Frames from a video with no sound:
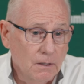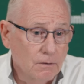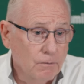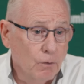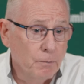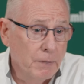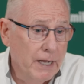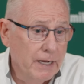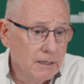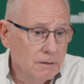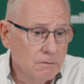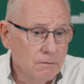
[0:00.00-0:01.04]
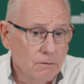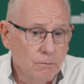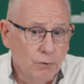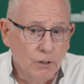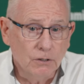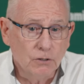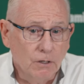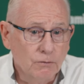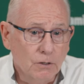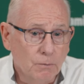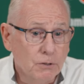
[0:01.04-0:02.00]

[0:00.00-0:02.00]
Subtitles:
fought back, and put ourselves in a